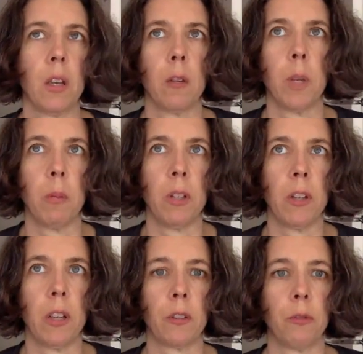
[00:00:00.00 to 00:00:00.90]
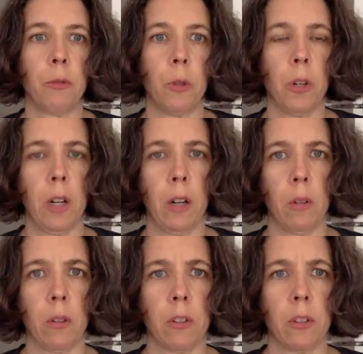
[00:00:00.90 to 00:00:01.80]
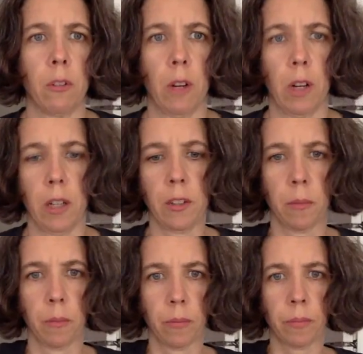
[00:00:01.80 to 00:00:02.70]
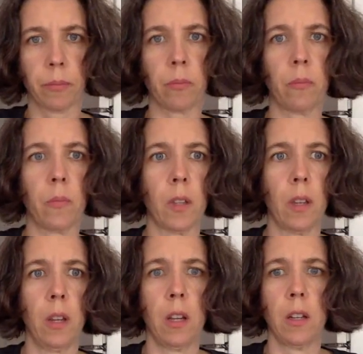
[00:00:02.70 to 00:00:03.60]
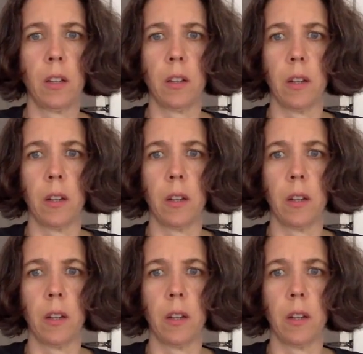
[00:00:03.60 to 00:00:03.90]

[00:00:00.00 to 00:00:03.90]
maybe takes 4 hours to rise. And